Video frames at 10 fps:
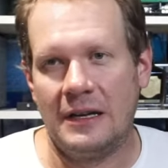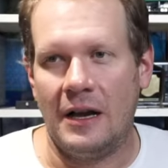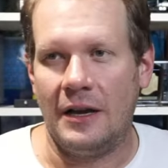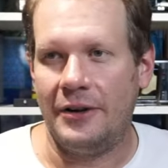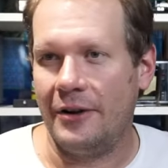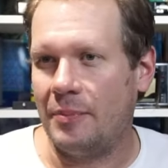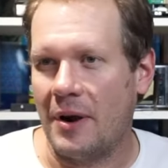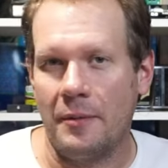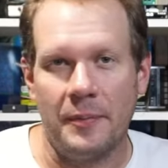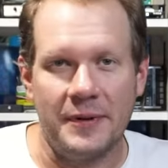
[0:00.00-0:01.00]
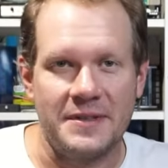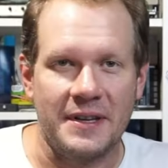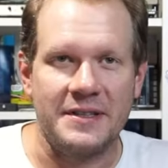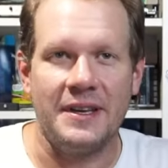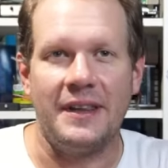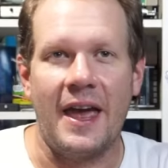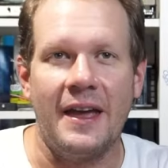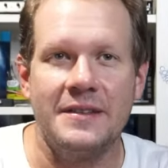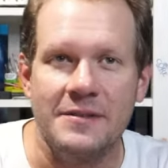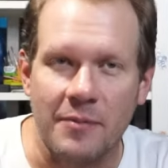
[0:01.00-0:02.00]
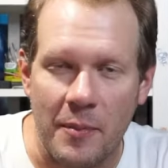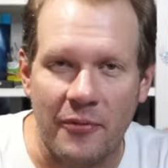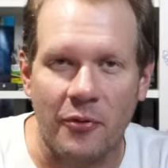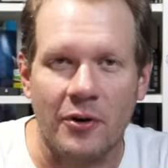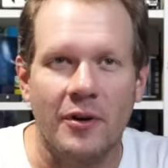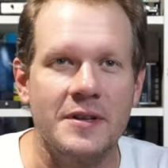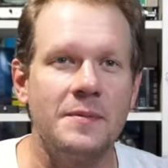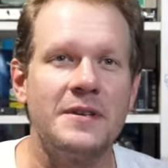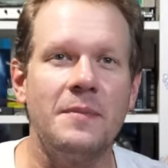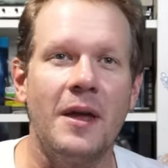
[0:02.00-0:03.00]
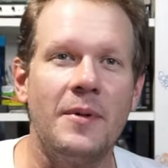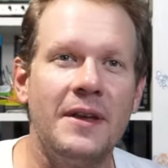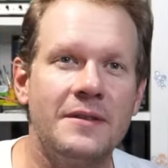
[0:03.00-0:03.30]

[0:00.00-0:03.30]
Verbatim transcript: under probably 60 days, right before Christmas, maybe.